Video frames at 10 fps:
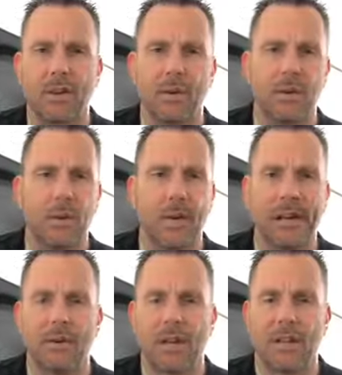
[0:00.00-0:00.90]
had girls who
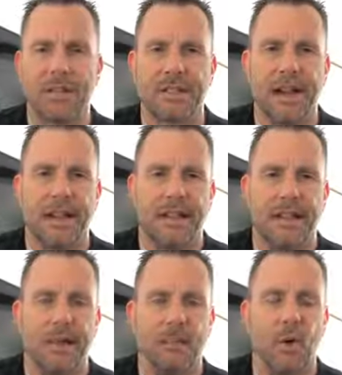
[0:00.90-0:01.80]
had crush on
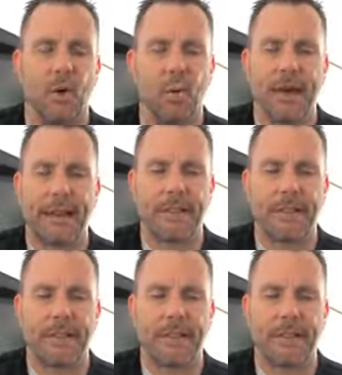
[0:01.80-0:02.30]
him or